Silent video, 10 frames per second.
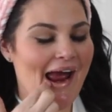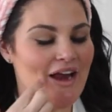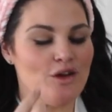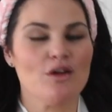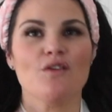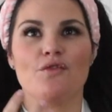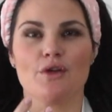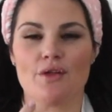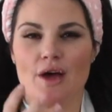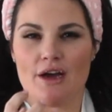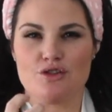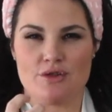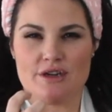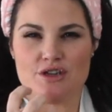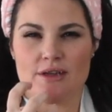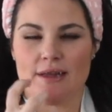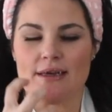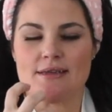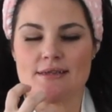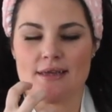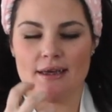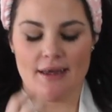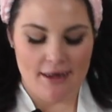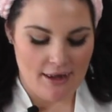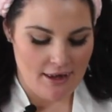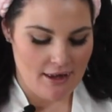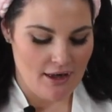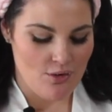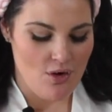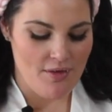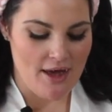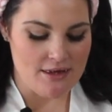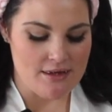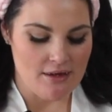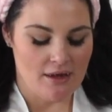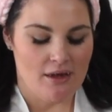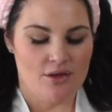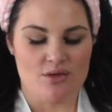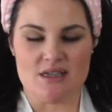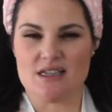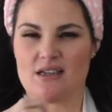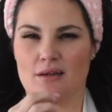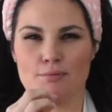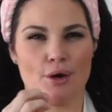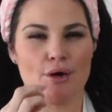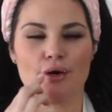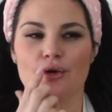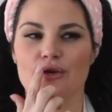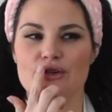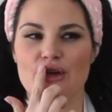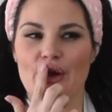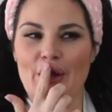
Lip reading: And you can feel the hydration like sinking in and all that, those skin particles.